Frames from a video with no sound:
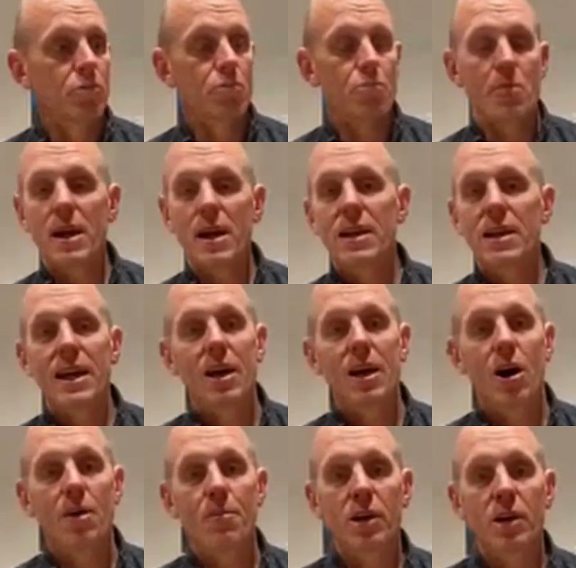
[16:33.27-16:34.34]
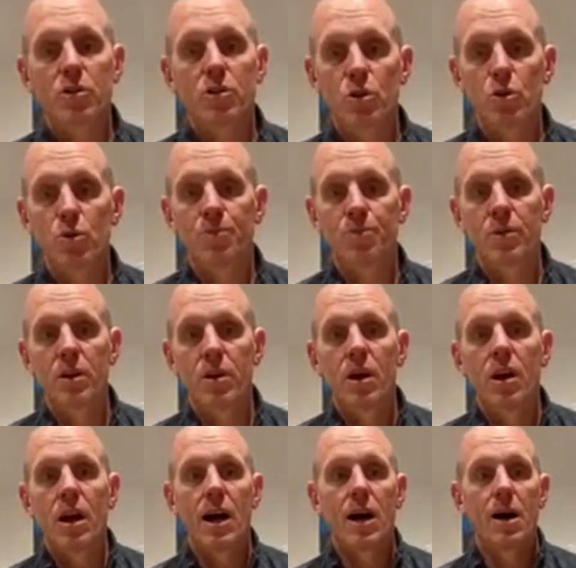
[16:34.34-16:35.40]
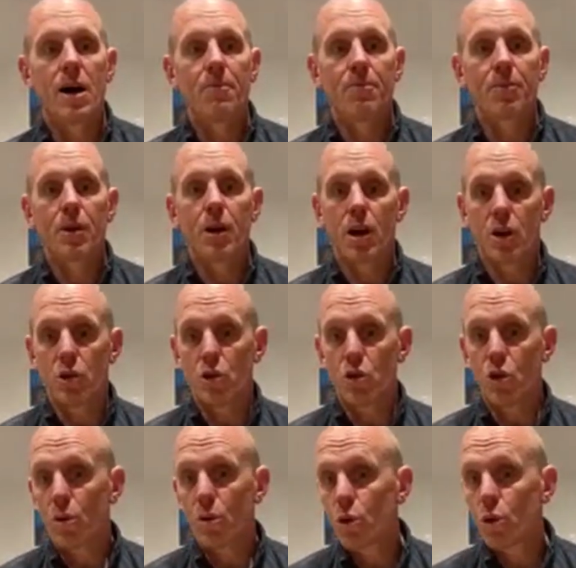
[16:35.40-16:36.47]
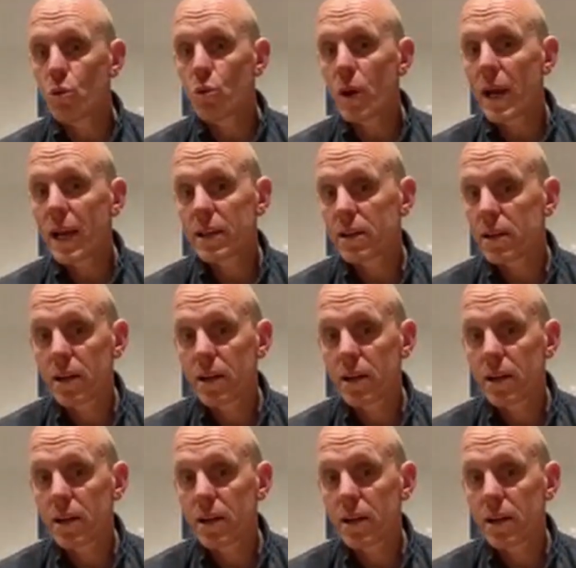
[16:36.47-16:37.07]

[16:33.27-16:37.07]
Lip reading: Monday, I might do a normal weight,